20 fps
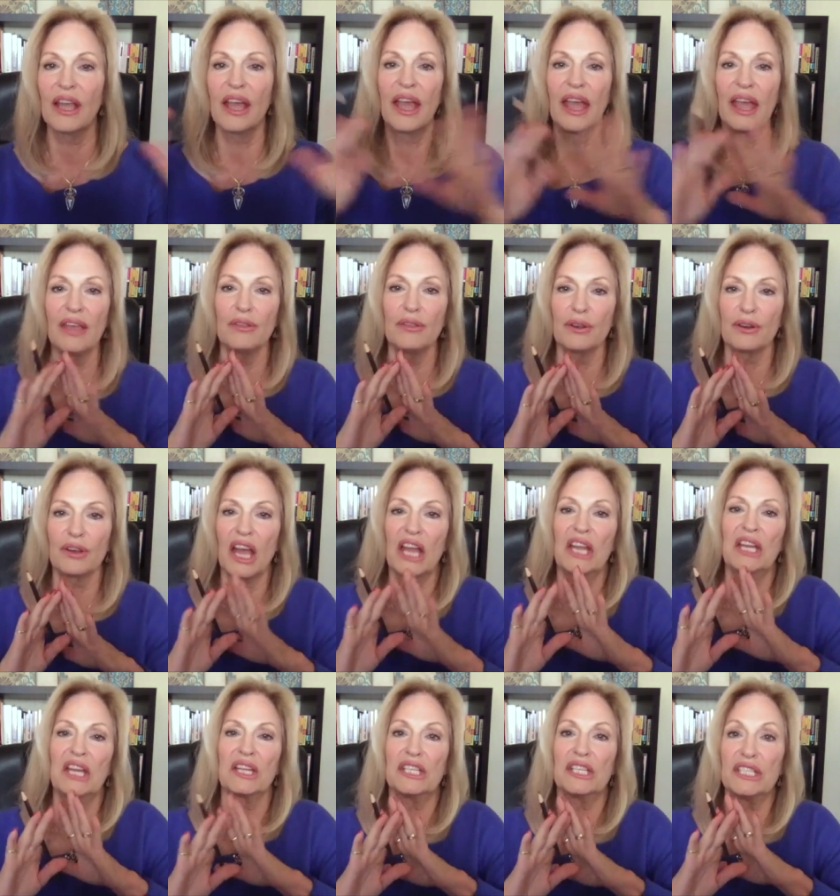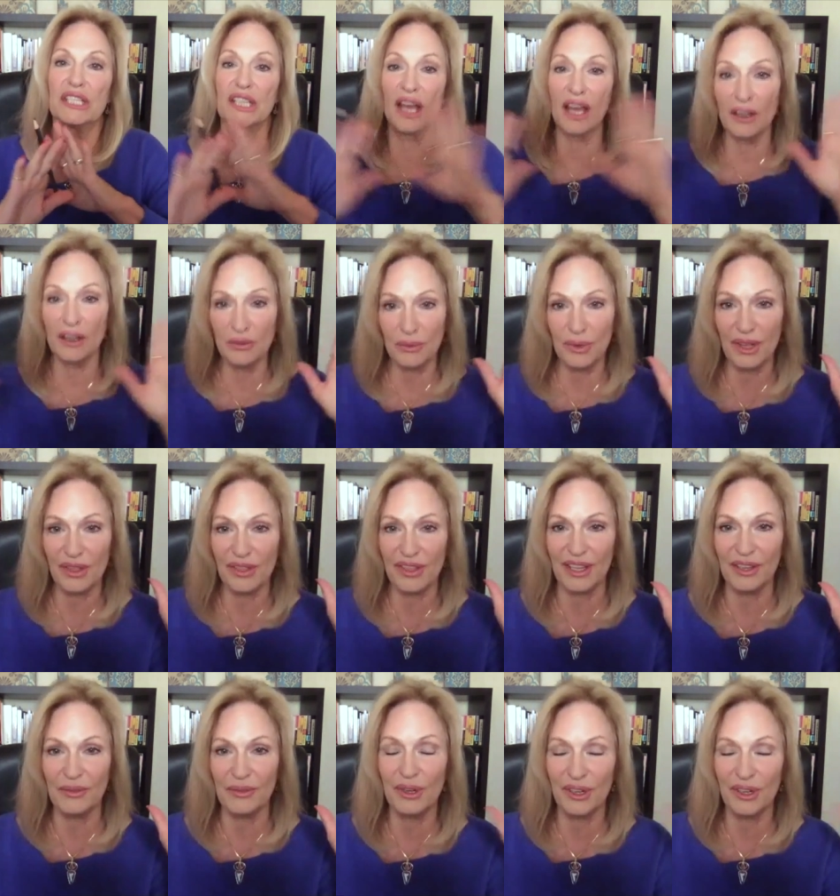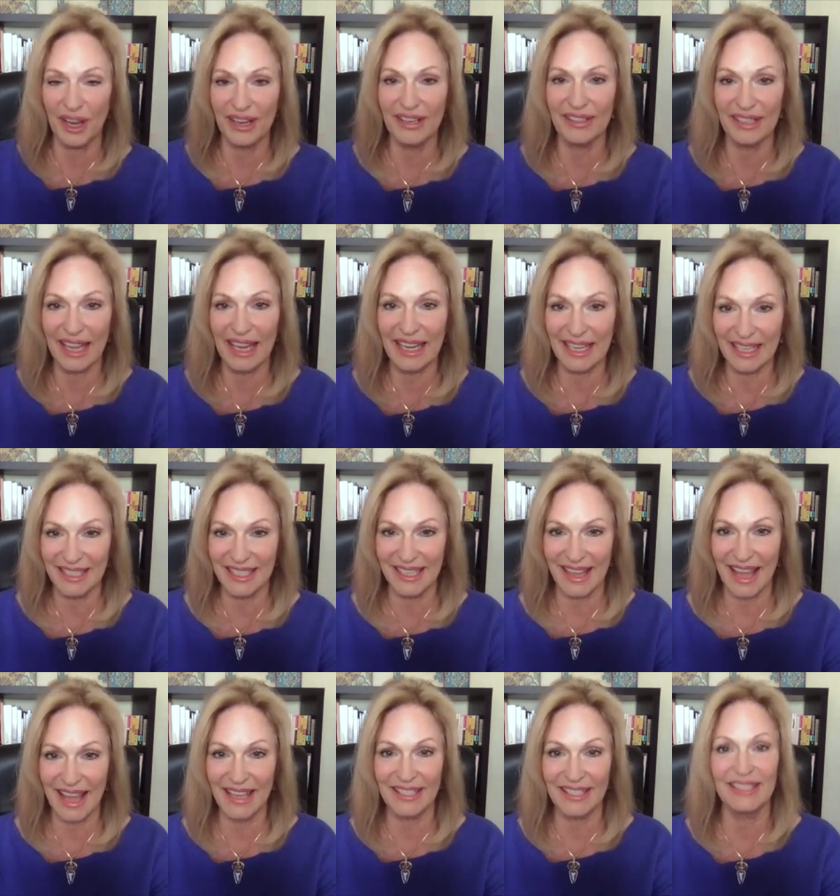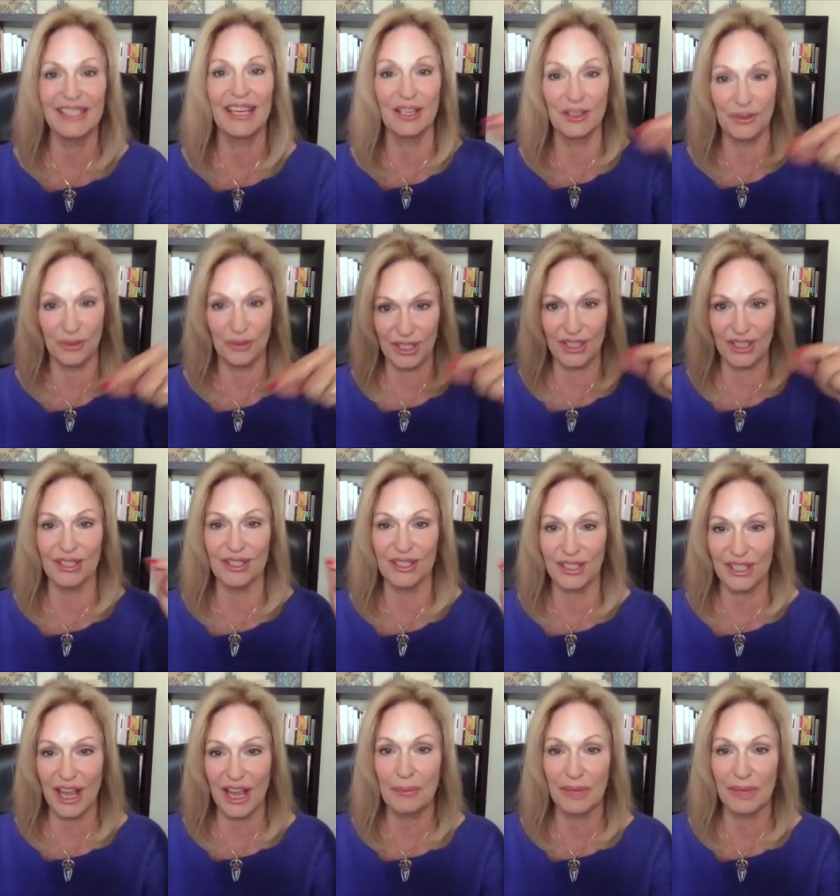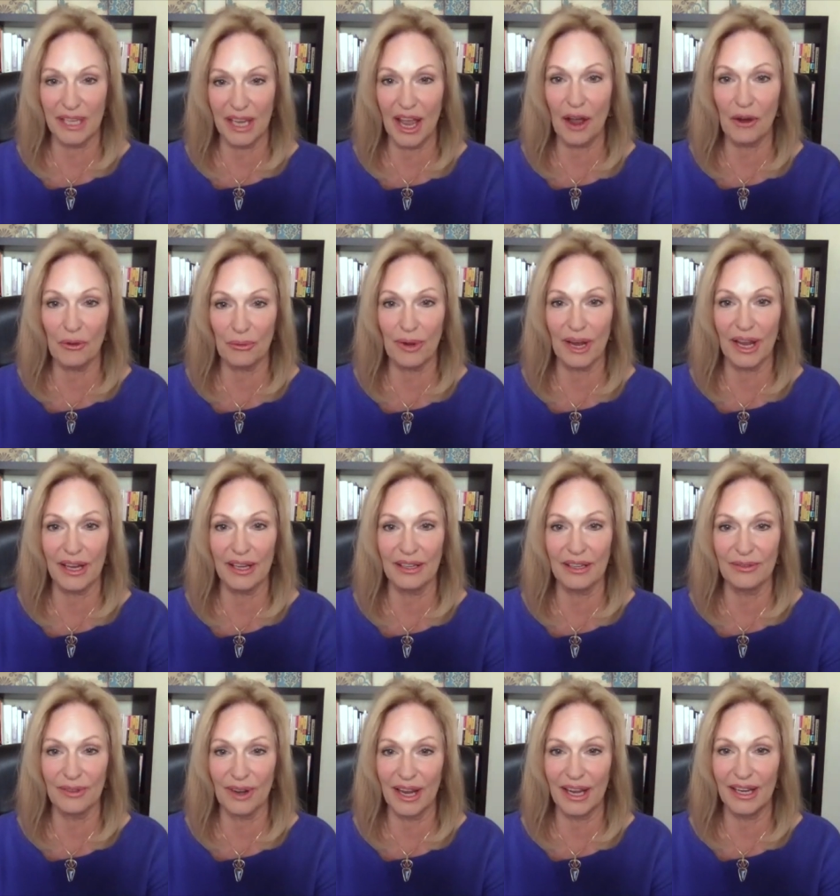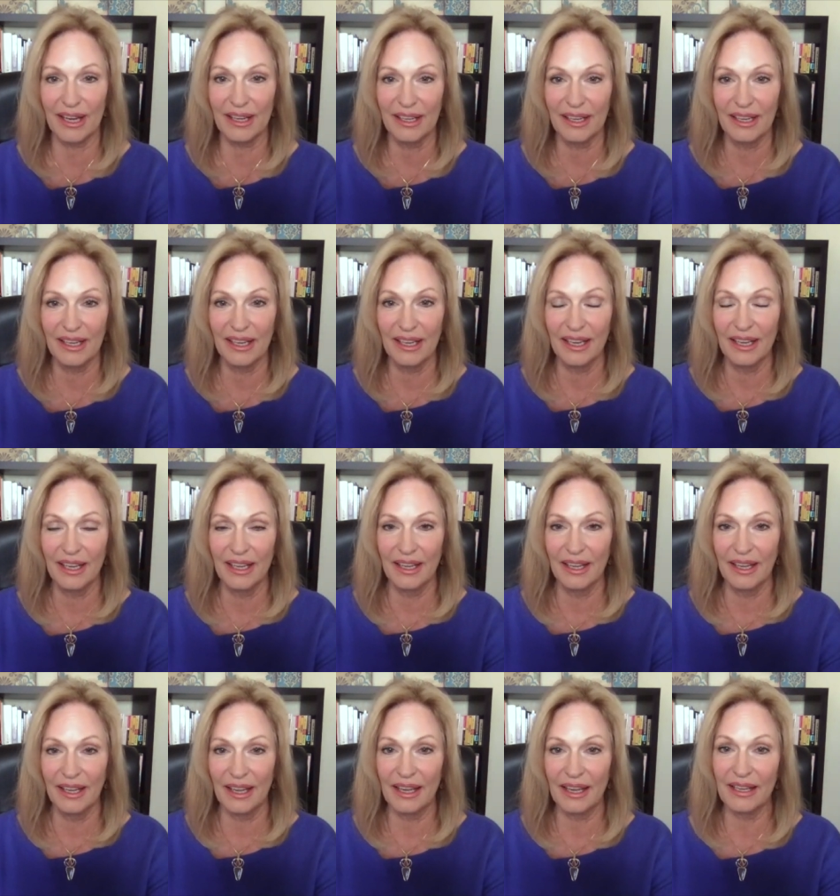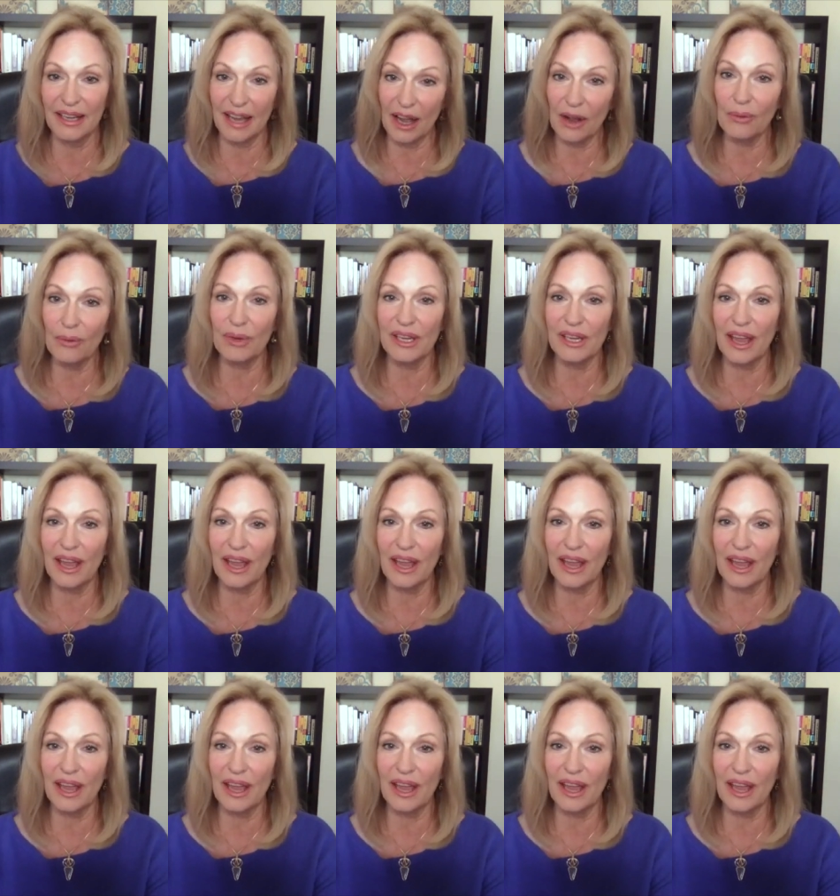and they're kind of done with it. We're kind of getting to that stage, which is time yeah. out, right? Right? That's right.